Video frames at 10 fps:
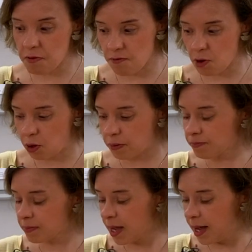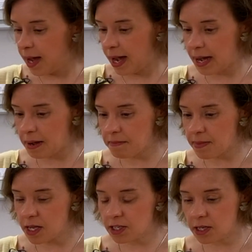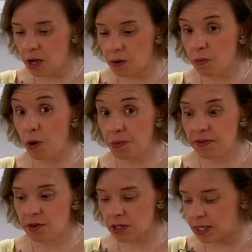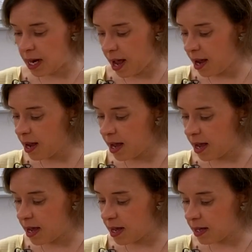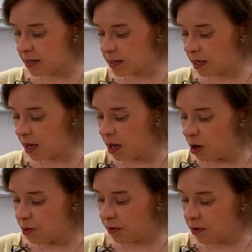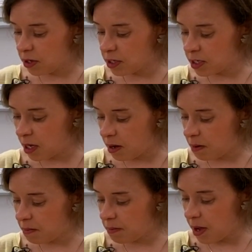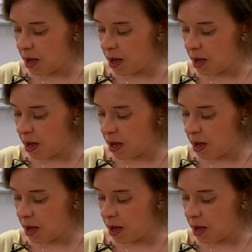before. So what we've got today is we've got some